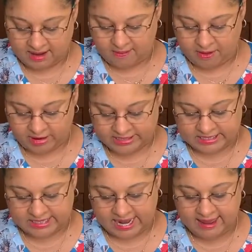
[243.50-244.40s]
up our
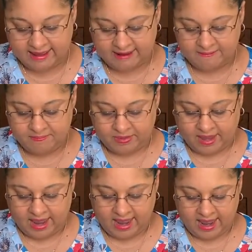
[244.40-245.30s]
steak
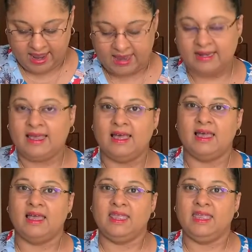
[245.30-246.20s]
and
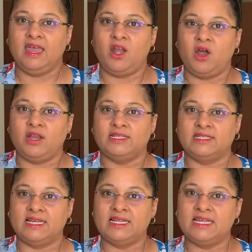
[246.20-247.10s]
get our
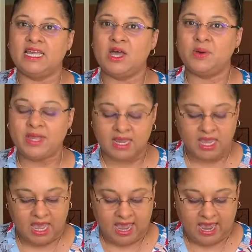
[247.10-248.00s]
skillet going.
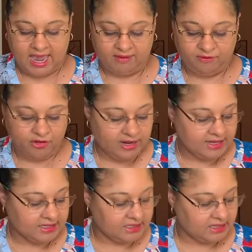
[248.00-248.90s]
And for
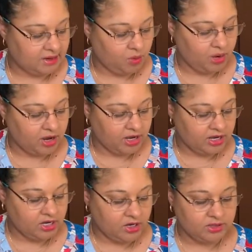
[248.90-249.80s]
this, we're going
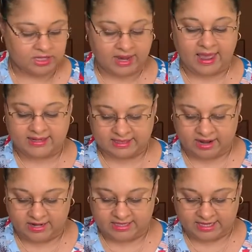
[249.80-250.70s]
to use a cast
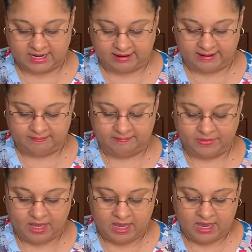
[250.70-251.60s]
iron skillet.
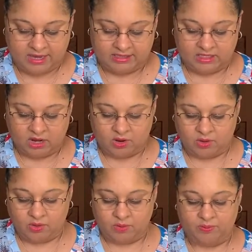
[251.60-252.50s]

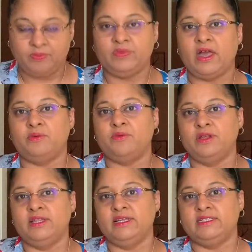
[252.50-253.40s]
So that
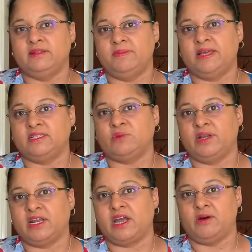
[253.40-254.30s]
really is the best way
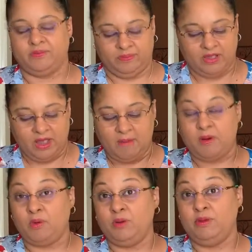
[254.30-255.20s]
to go.
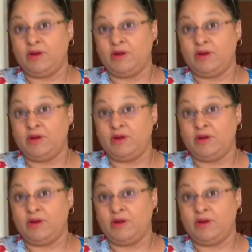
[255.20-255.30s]
But we'll be